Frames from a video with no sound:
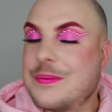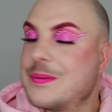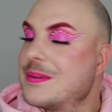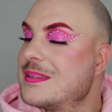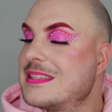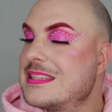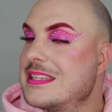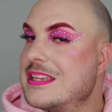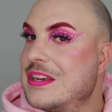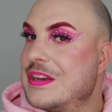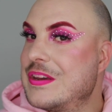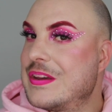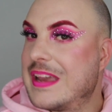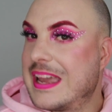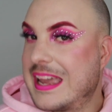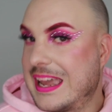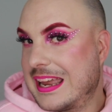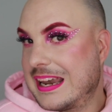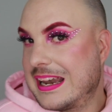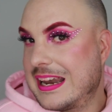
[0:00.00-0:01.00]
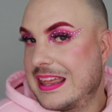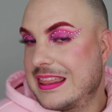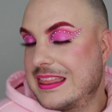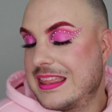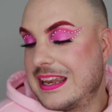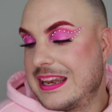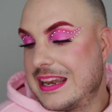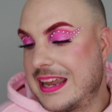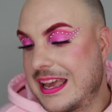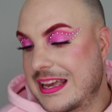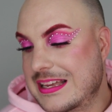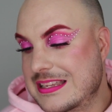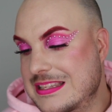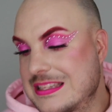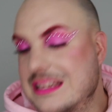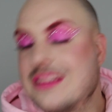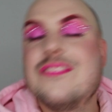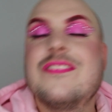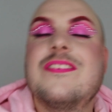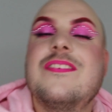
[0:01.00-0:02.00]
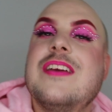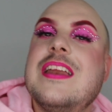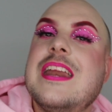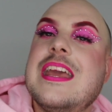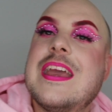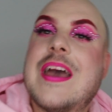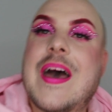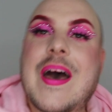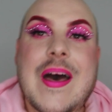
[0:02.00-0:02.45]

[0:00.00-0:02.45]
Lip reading: will see you in the next video.